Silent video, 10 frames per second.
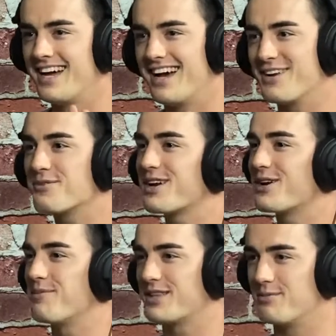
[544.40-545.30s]
I don't care
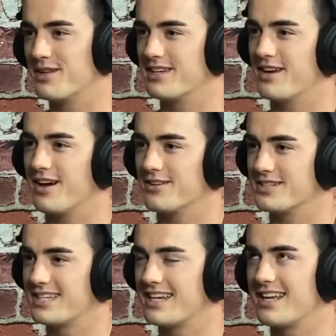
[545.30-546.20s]
about the $1 million.
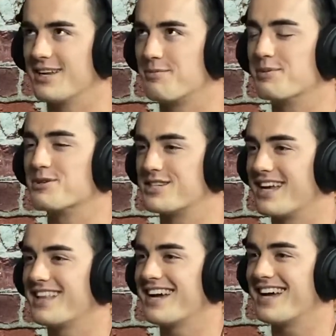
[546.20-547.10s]
And I know people say
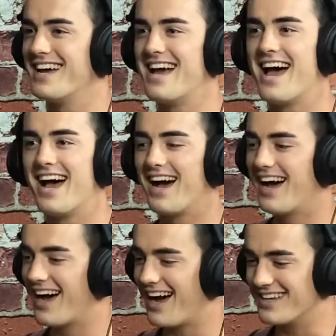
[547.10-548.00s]
that.
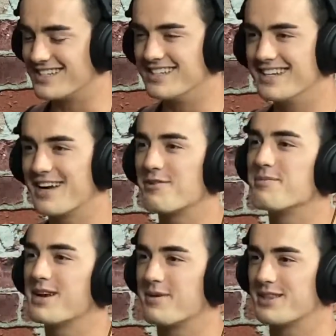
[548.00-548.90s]
It's never
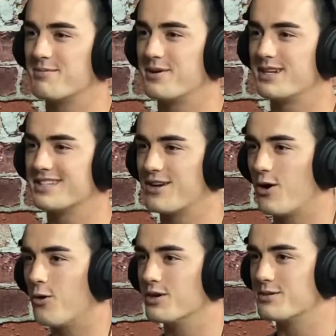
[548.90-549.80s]
been about the money. It's
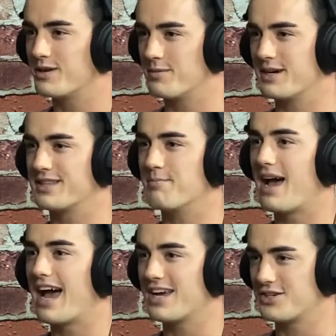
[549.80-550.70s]
always been about the
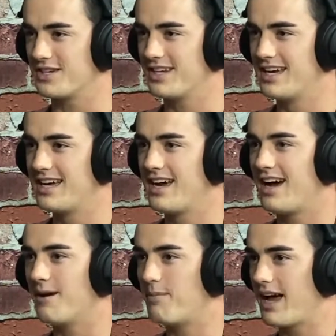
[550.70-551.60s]
passion.
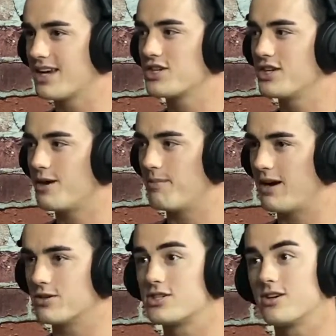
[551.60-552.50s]
I'm passionate
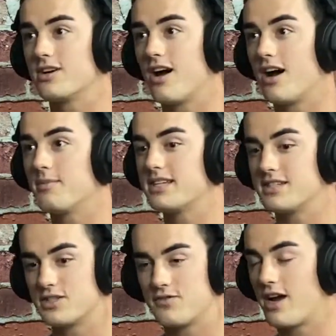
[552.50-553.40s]
about certain hobbies,
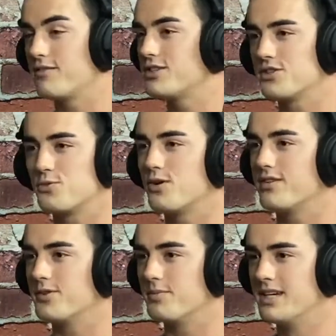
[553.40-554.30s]
and Survivor is just one of
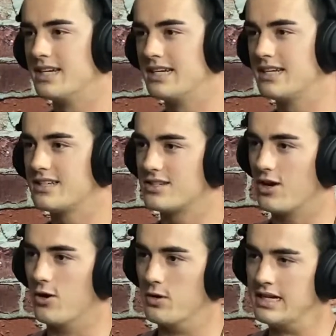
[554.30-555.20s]
them.
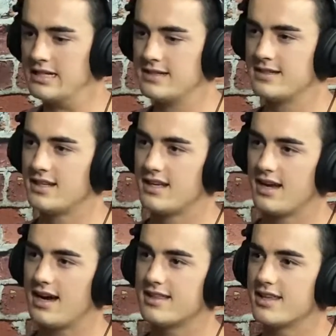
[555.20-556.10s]
So
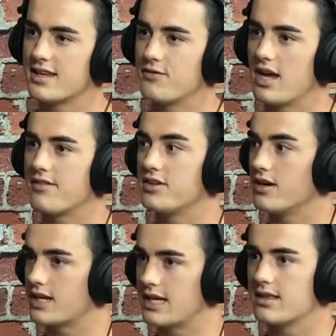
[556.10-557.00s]
I think if you have a
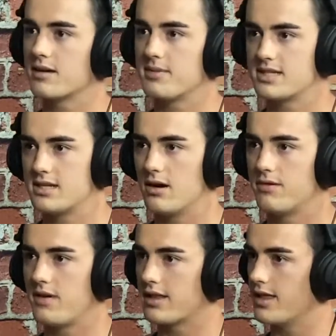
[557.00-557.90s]
young kid like
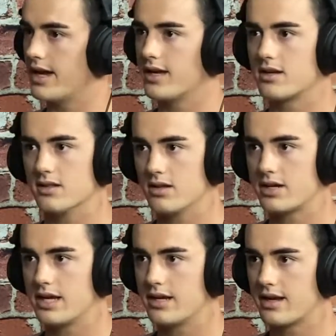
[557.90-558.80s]
myself, athletic, good
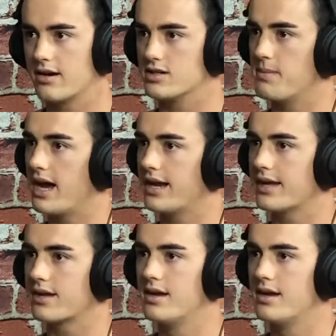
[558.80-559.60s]
looking, charismatic,